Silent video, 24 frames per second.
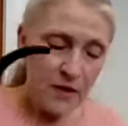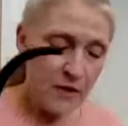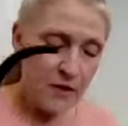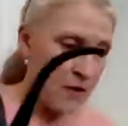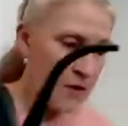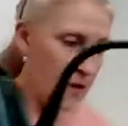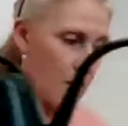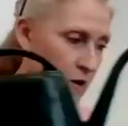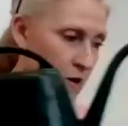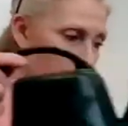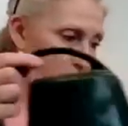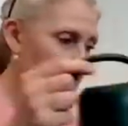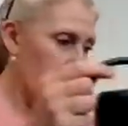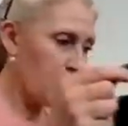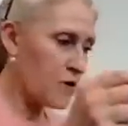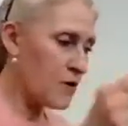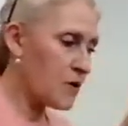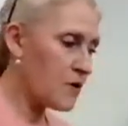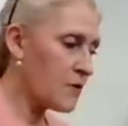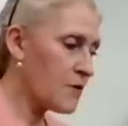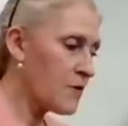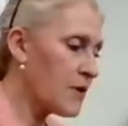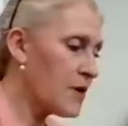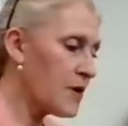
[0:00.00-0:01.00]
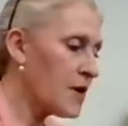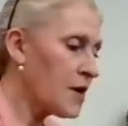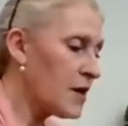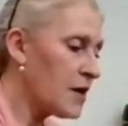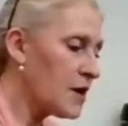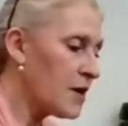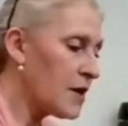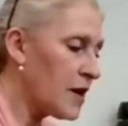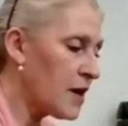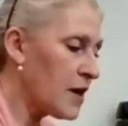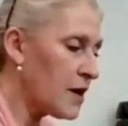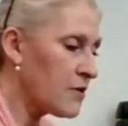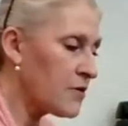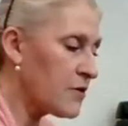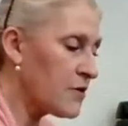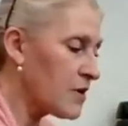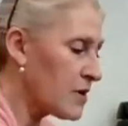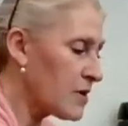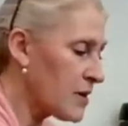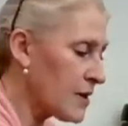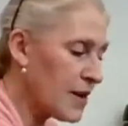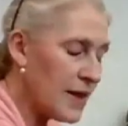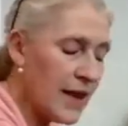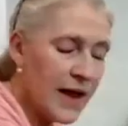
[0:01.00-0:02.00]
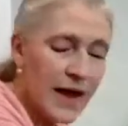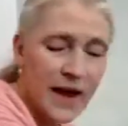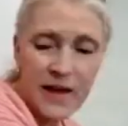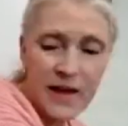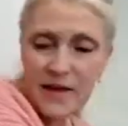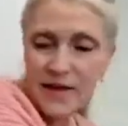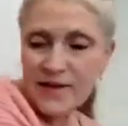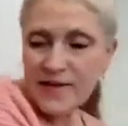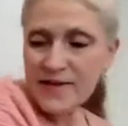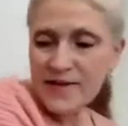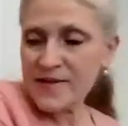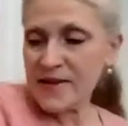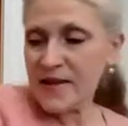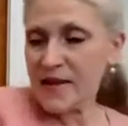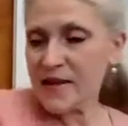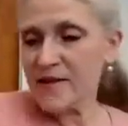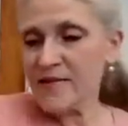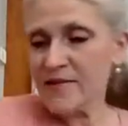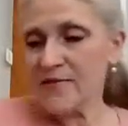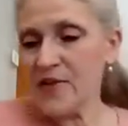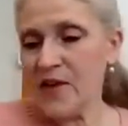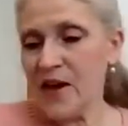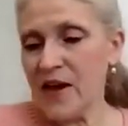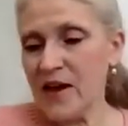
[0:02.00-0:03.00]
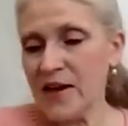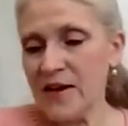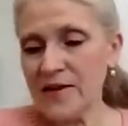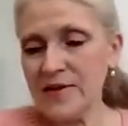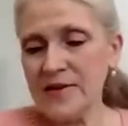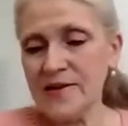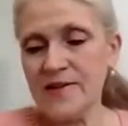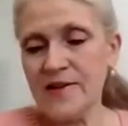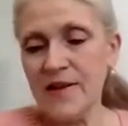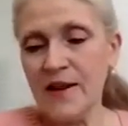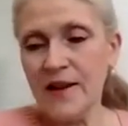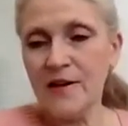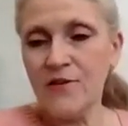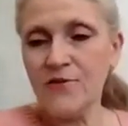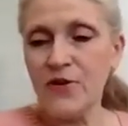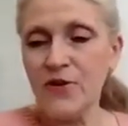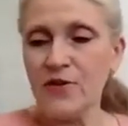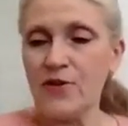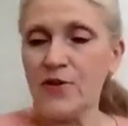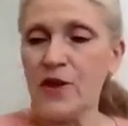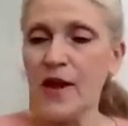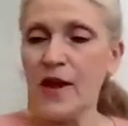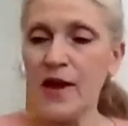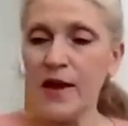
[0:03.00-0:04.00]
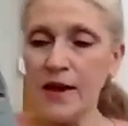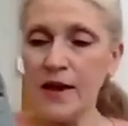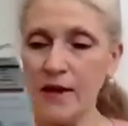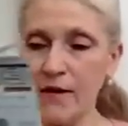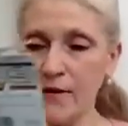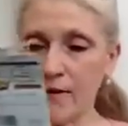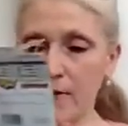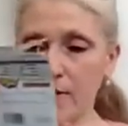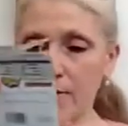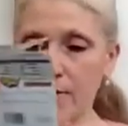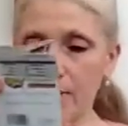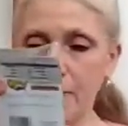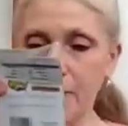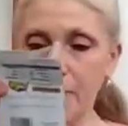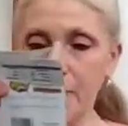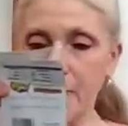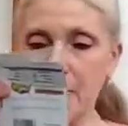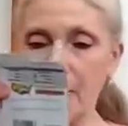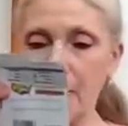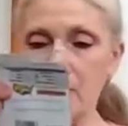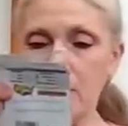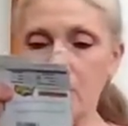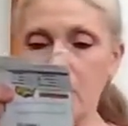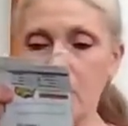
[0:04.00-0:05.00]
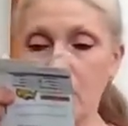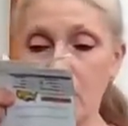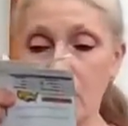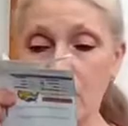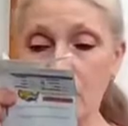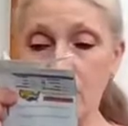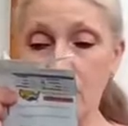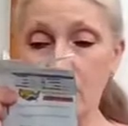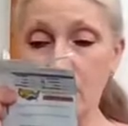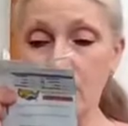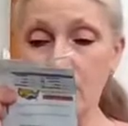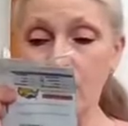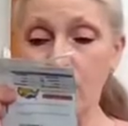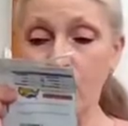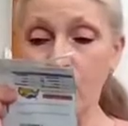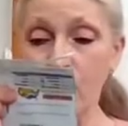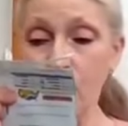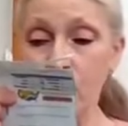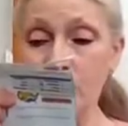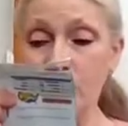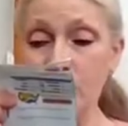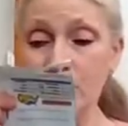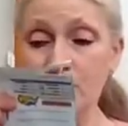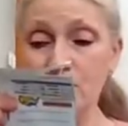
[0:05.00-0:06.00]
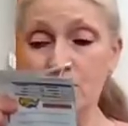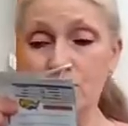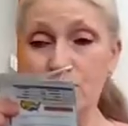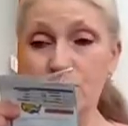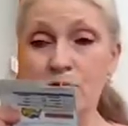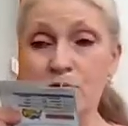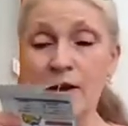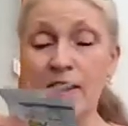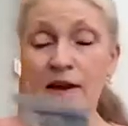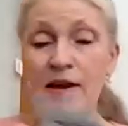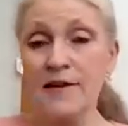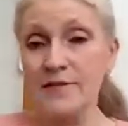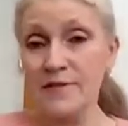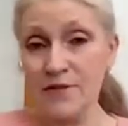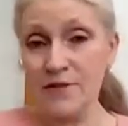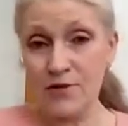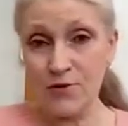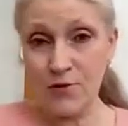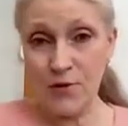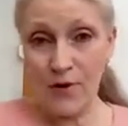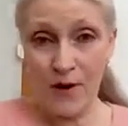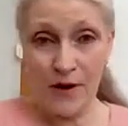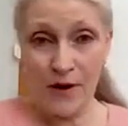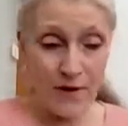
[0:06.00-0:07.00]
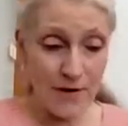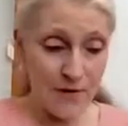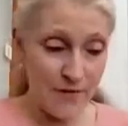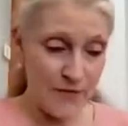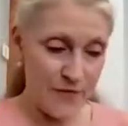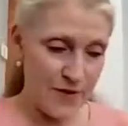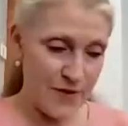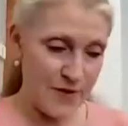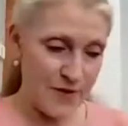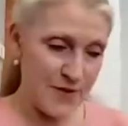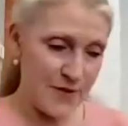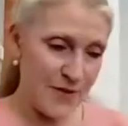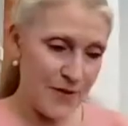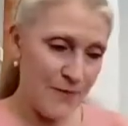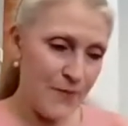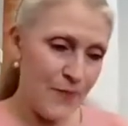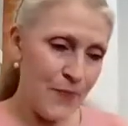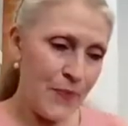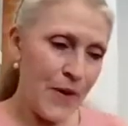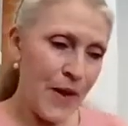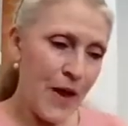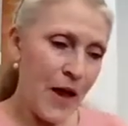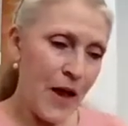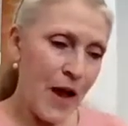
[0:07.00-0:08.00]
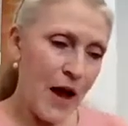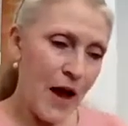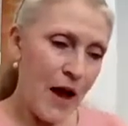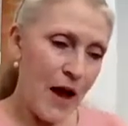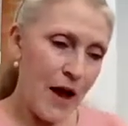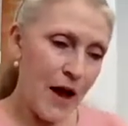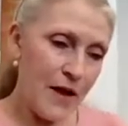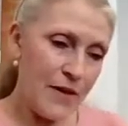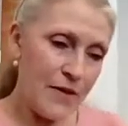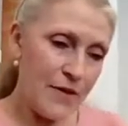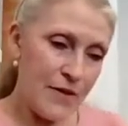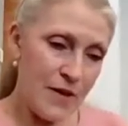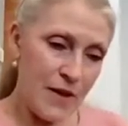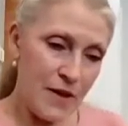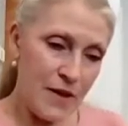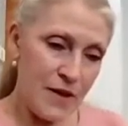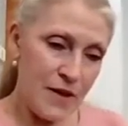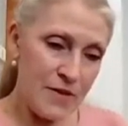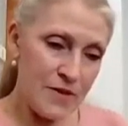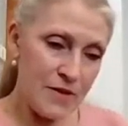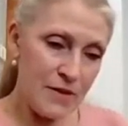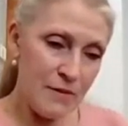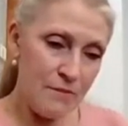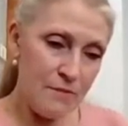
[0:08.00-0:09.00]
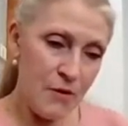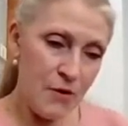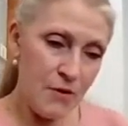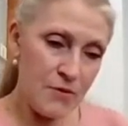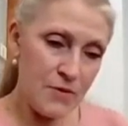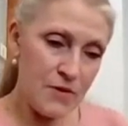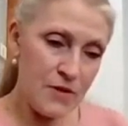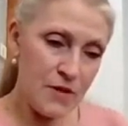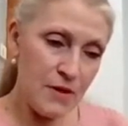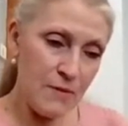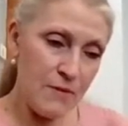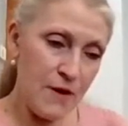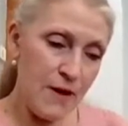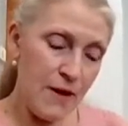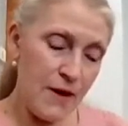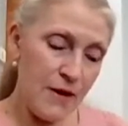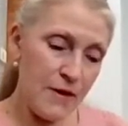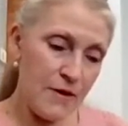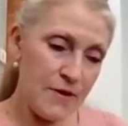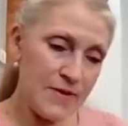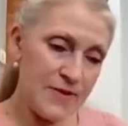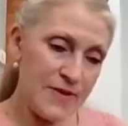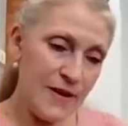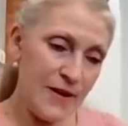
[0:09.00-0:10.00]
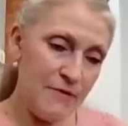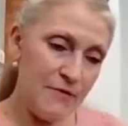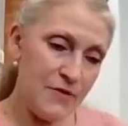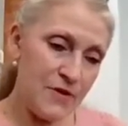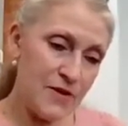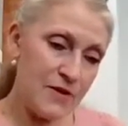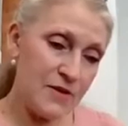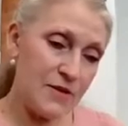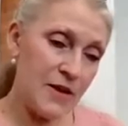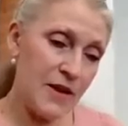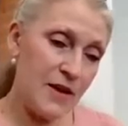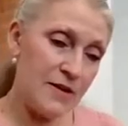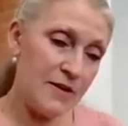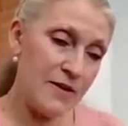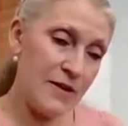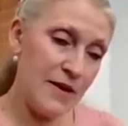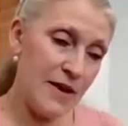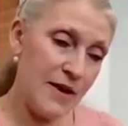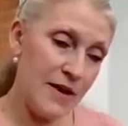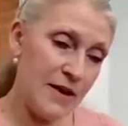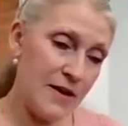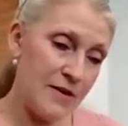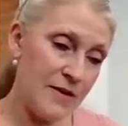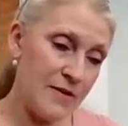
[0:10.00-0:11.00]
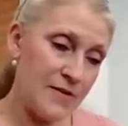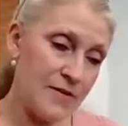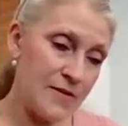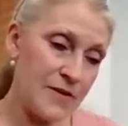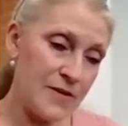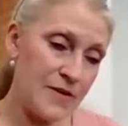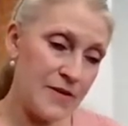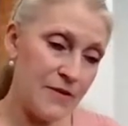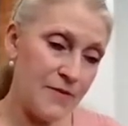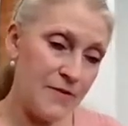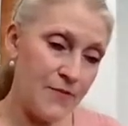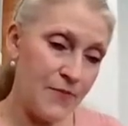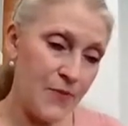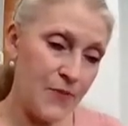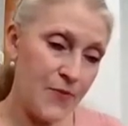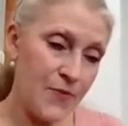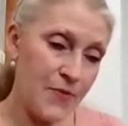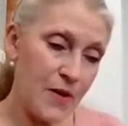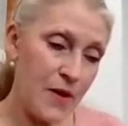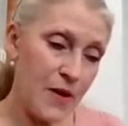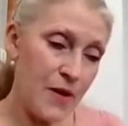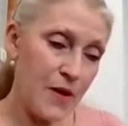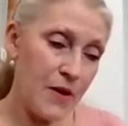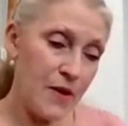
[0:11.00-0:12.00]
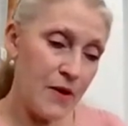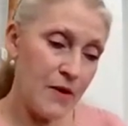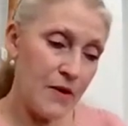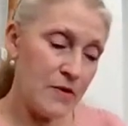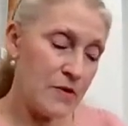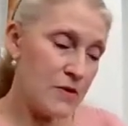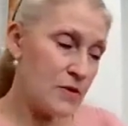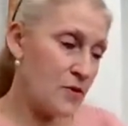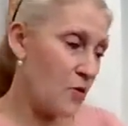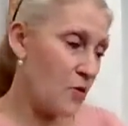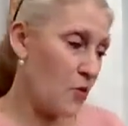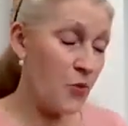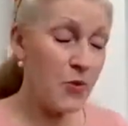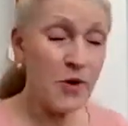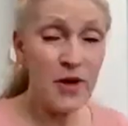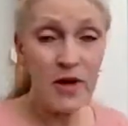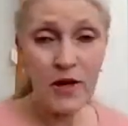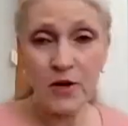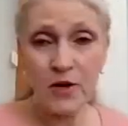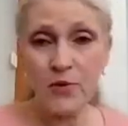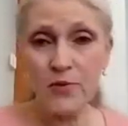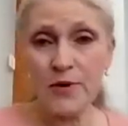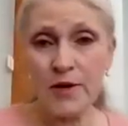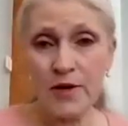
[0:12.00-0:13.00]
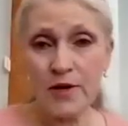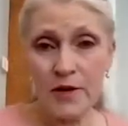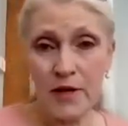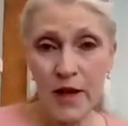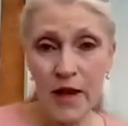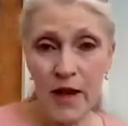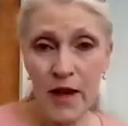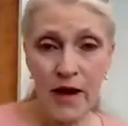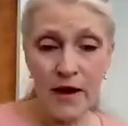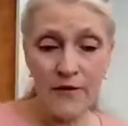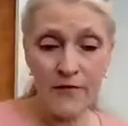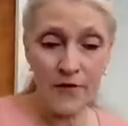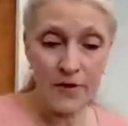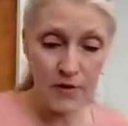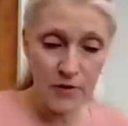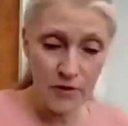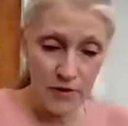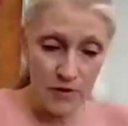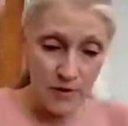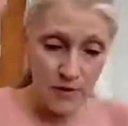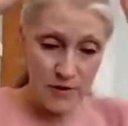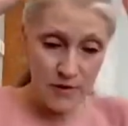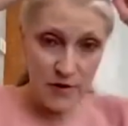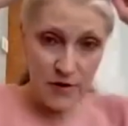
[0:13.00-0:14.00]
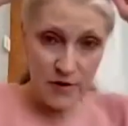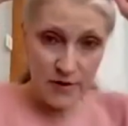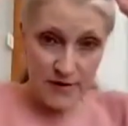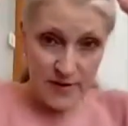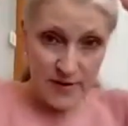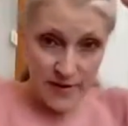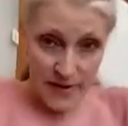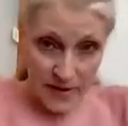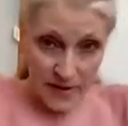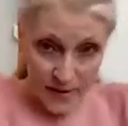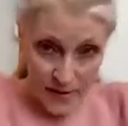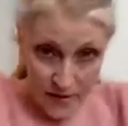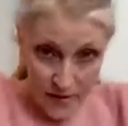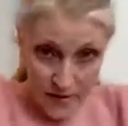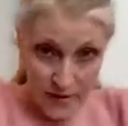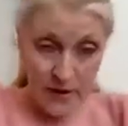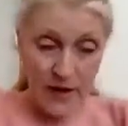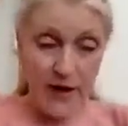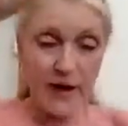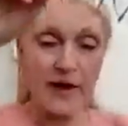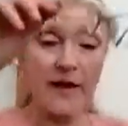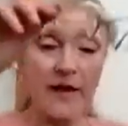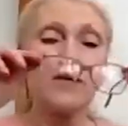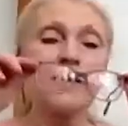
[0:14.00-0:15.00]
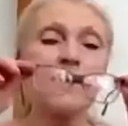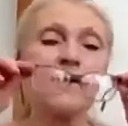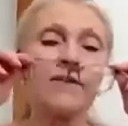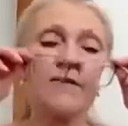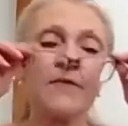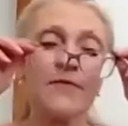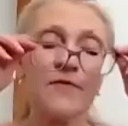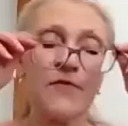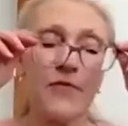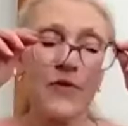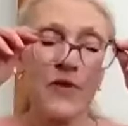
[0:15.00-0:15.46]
There you go. Now the lettuce, they say that they are 42 days to harvest. I think it's supposed to be 7 to 10 days. So a week and a half until you start seeing little tiny